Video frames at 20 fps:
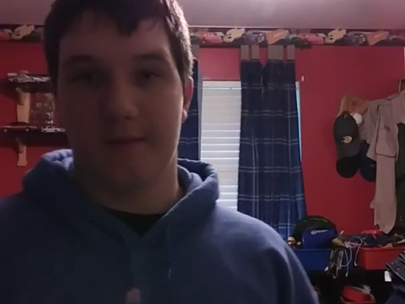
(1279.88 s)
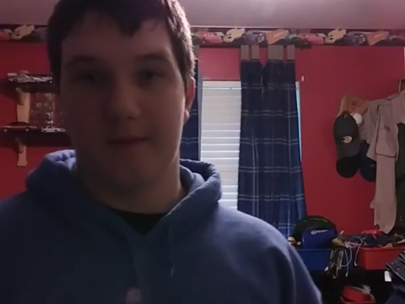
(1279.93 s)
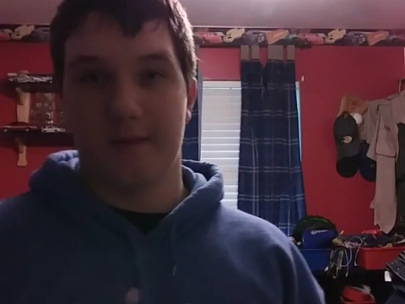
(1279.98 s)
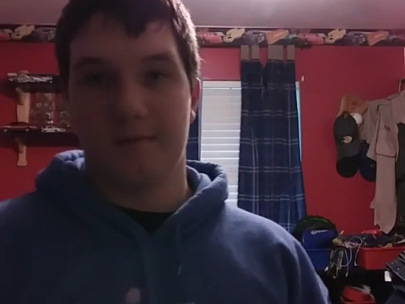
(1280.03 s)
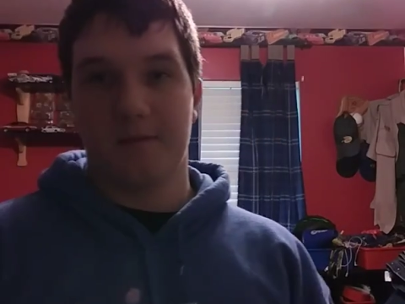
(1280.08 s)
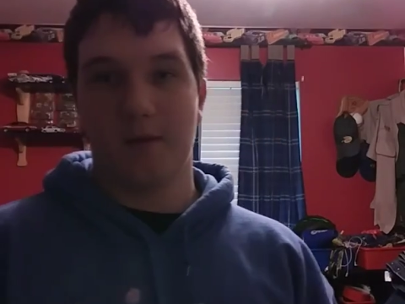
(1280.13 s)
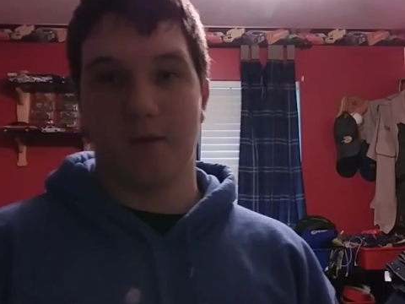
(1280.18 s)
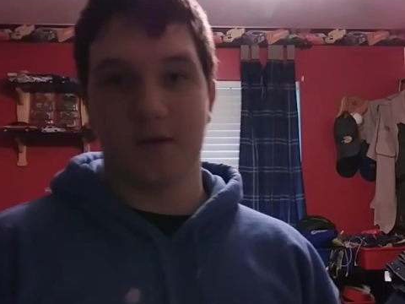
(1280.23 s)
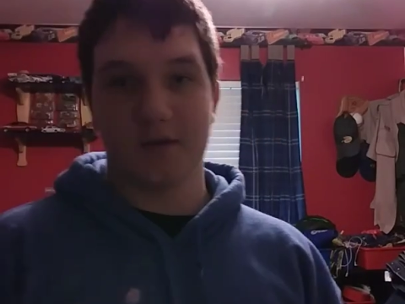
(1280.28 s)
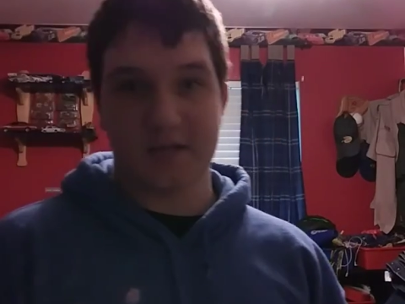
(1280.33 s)

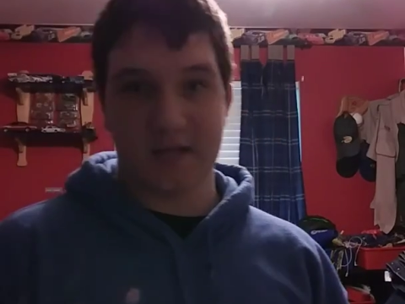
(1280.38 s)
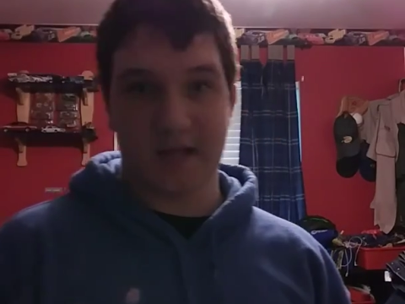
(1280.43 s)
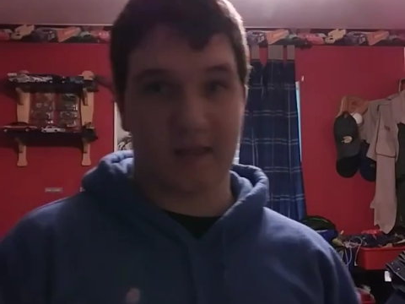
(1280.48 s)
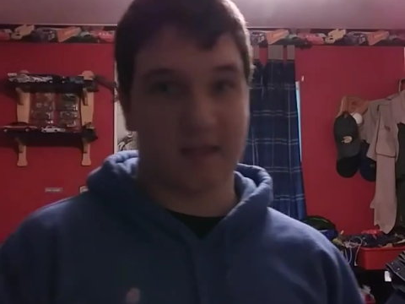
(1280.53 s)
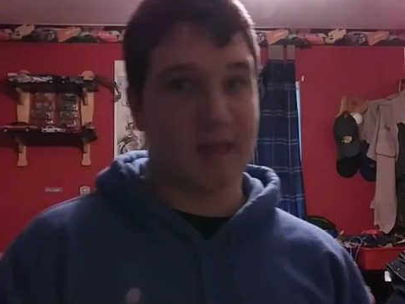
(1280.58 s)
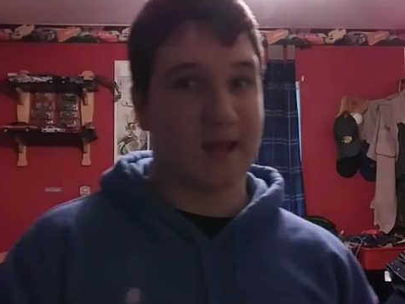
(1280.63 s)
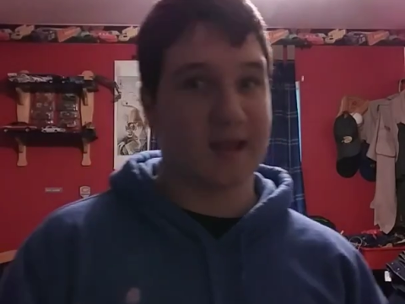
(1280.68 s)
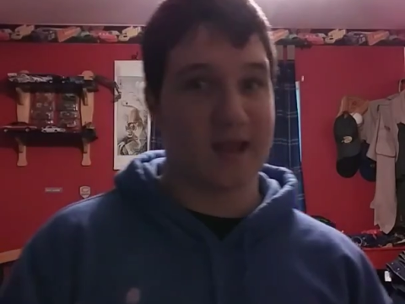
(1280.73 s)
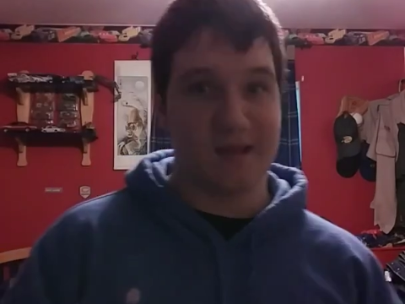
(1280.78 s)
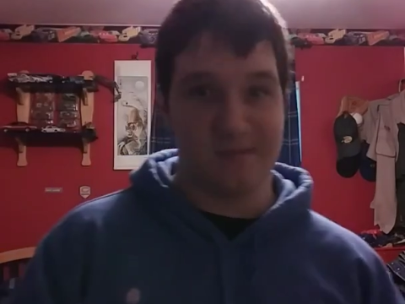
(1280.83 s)
People are saying
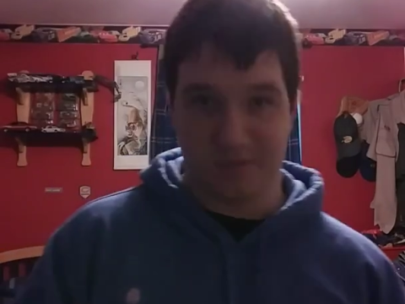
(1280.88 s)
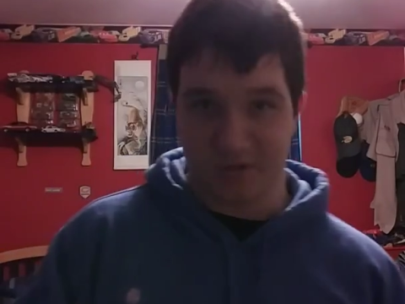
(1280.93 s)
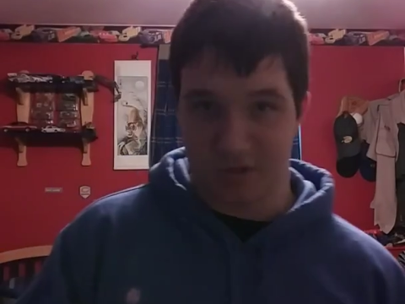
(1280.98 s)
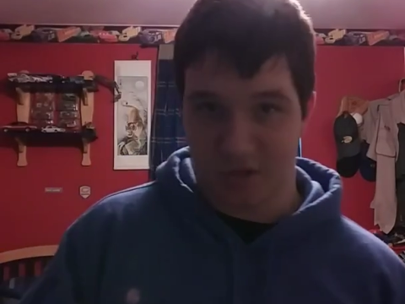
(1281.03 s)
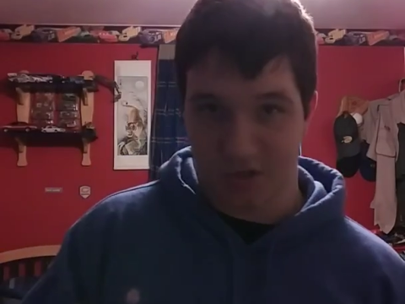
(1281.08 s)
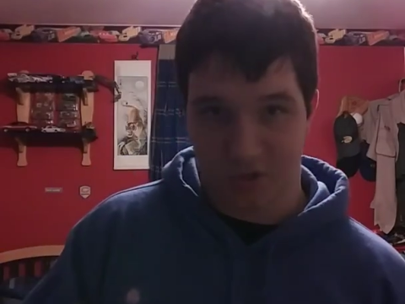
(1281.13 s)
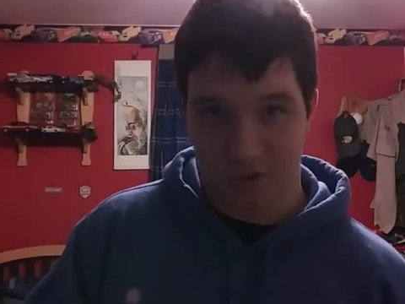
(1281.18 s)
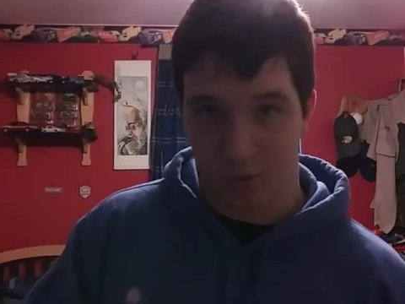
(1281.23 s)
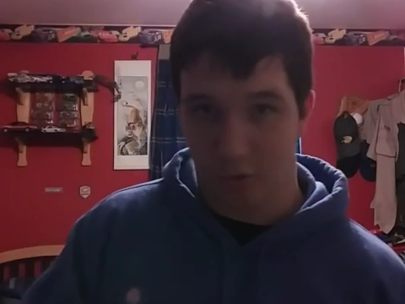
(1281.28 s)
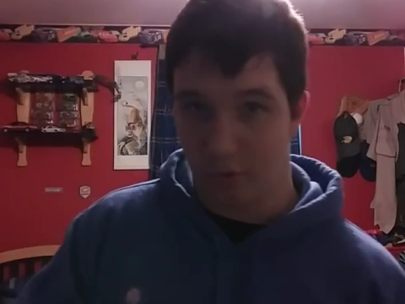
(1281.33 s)
that game is
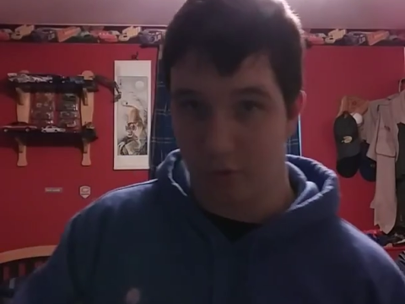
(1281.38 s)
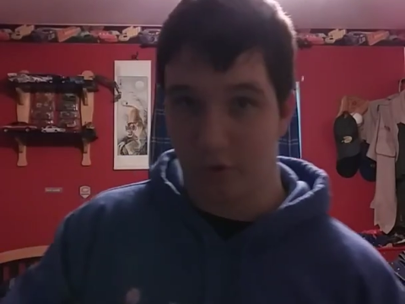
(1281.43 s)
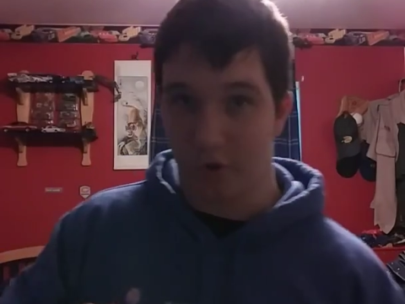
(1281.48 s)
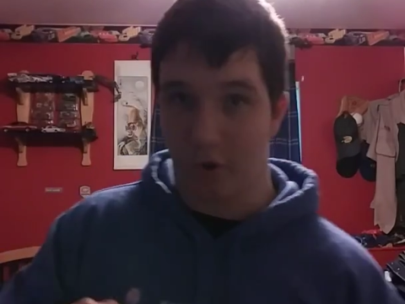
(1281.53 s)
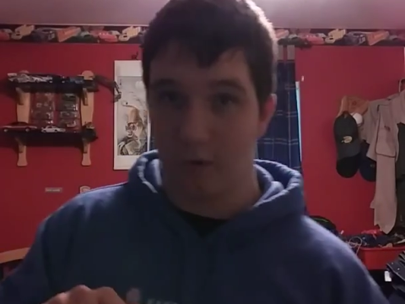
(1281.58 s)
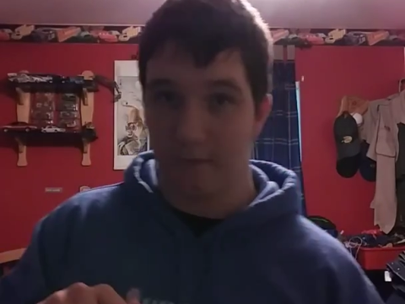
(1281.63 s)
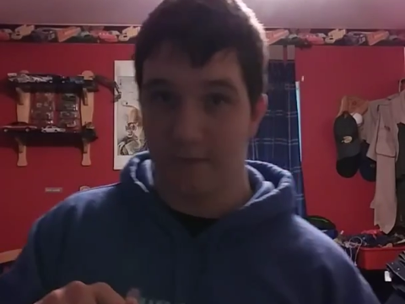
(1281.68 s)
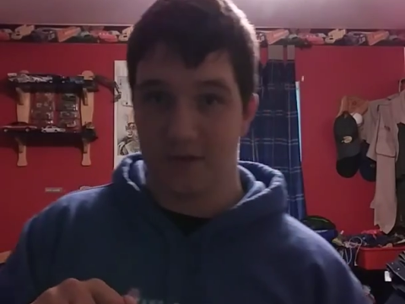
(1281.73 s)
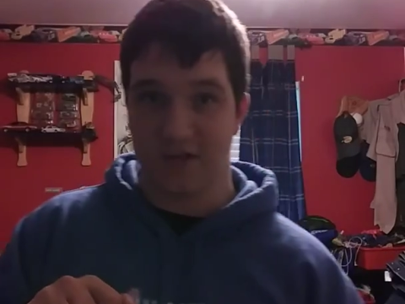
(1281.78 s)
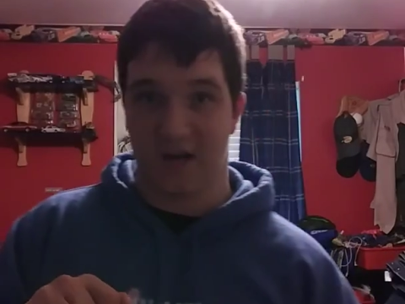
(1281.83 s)
just total
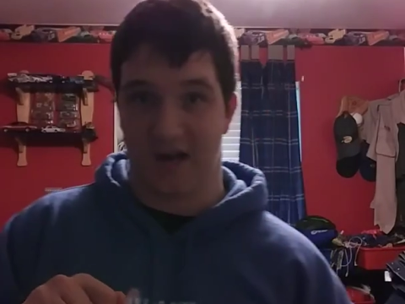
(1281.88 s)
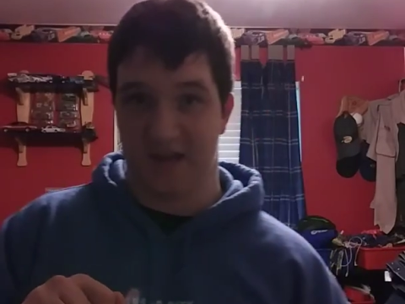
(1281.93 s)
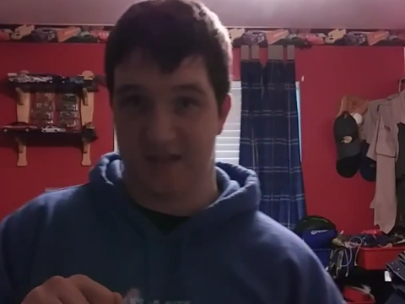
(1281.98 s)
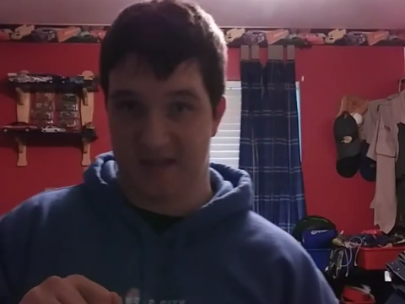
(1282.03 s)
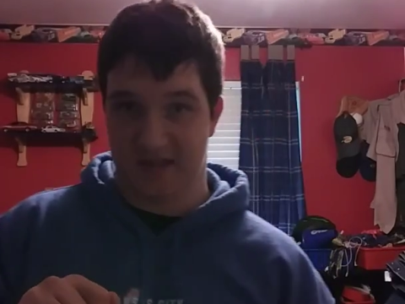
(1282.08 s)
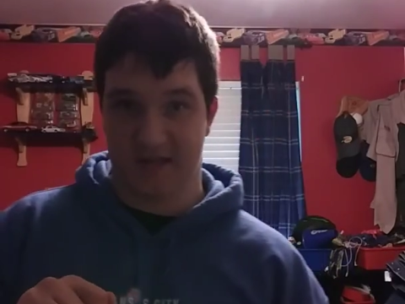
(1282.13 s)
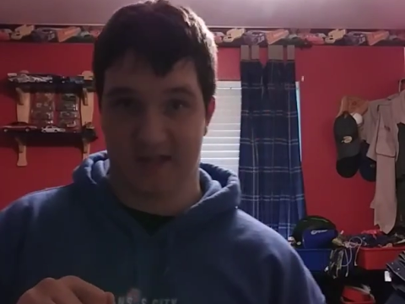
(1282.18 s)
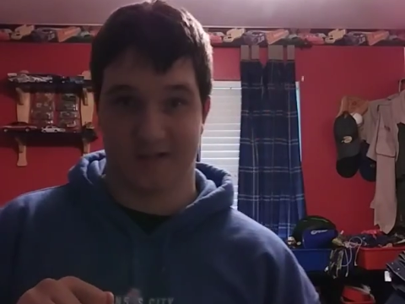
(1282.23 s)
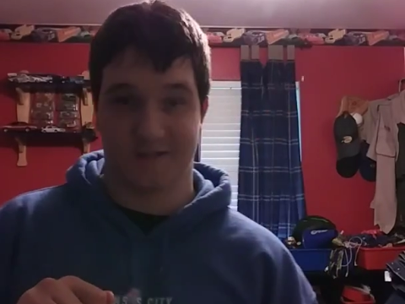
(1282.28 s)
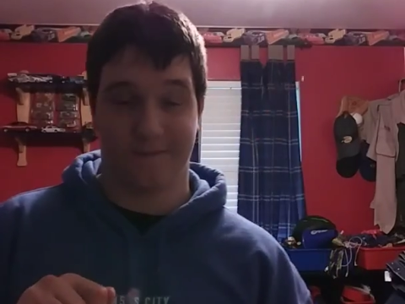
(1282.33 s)
garbage. I
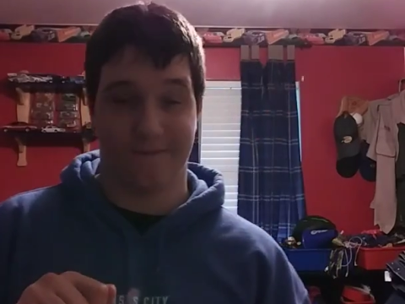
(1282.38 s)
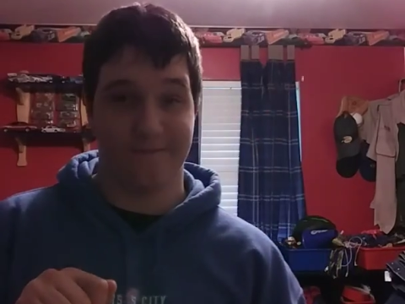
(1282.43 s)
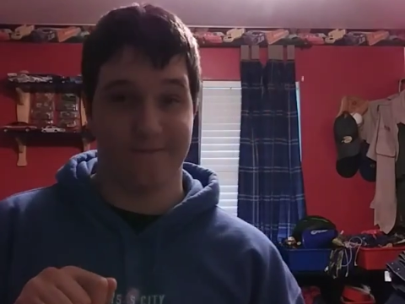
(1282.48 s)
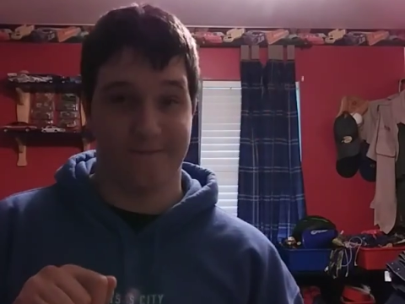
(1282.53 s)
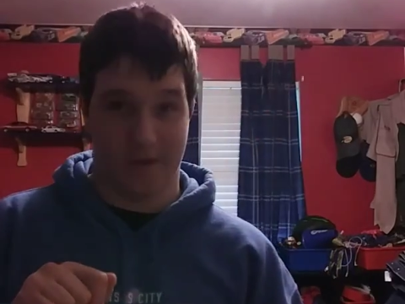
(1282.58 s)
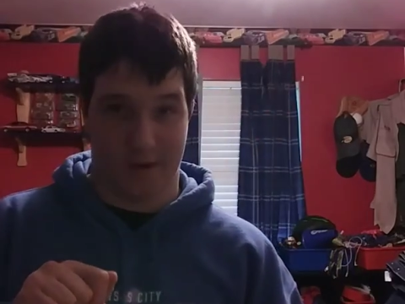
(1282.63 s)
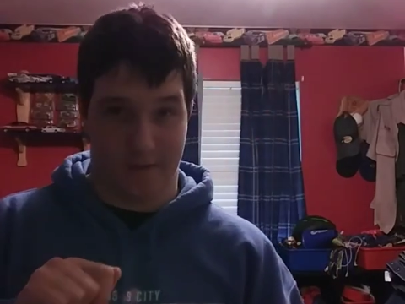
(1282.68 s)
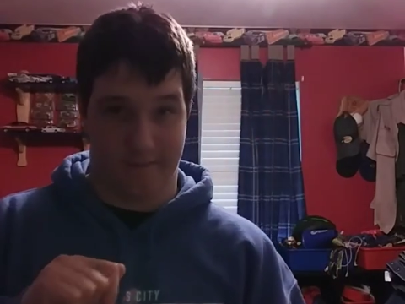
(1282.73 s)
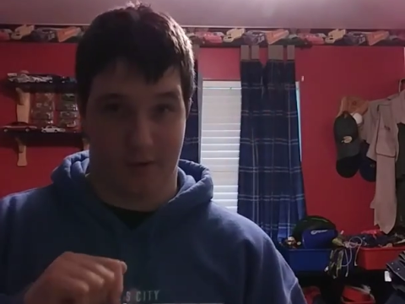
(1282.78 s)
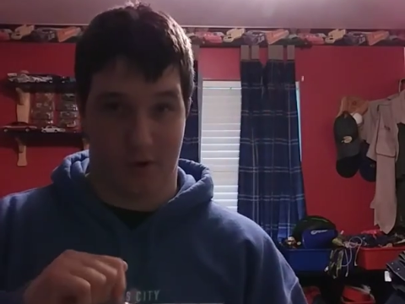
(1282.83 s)
think it's
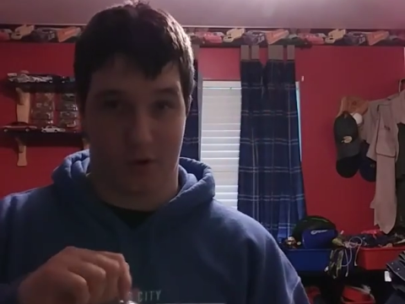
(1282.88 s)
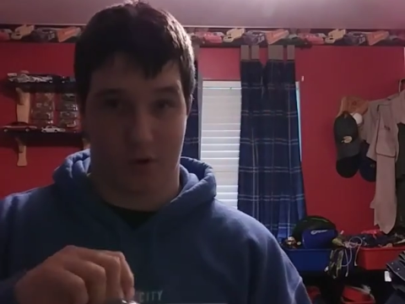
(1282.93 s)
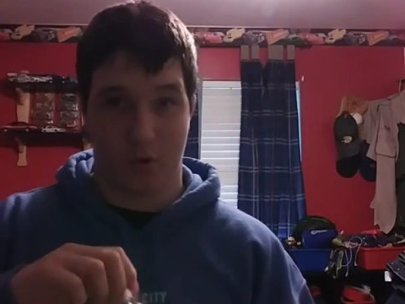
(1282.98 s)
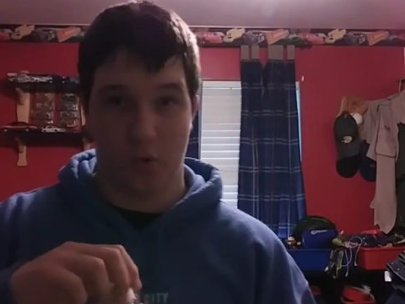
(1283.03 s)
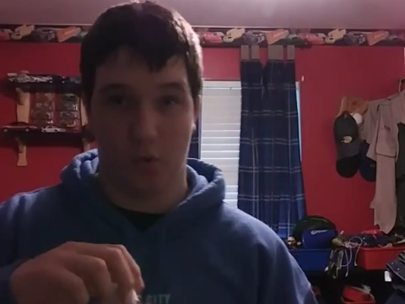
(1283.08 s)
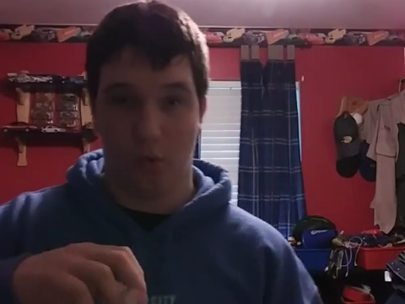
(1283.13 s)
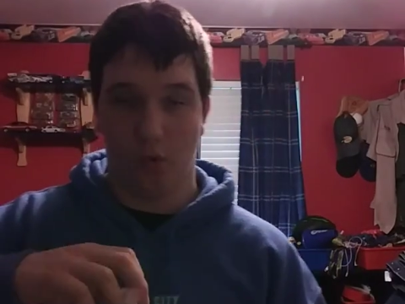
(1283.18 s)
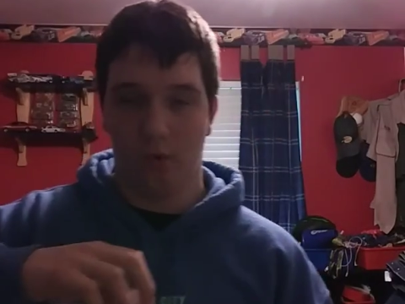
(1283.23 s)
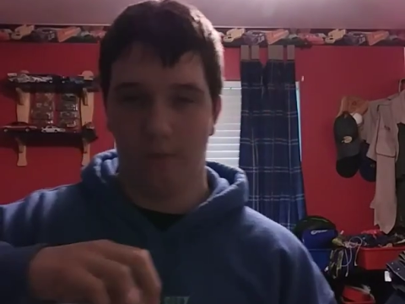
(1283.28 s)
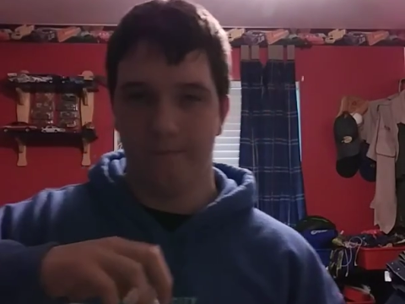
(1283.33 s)
very, very
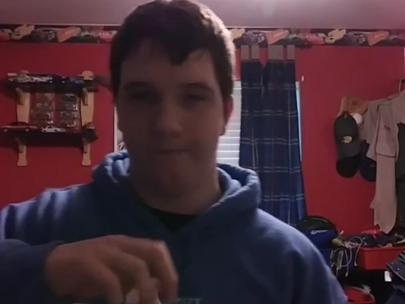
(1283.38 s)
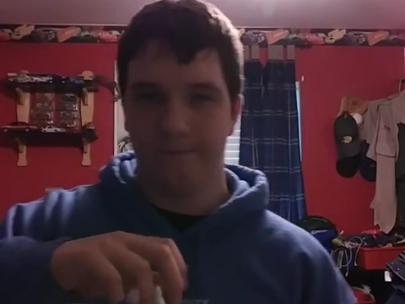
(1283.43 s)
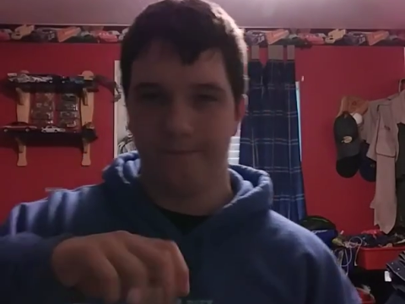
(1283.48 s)
cool.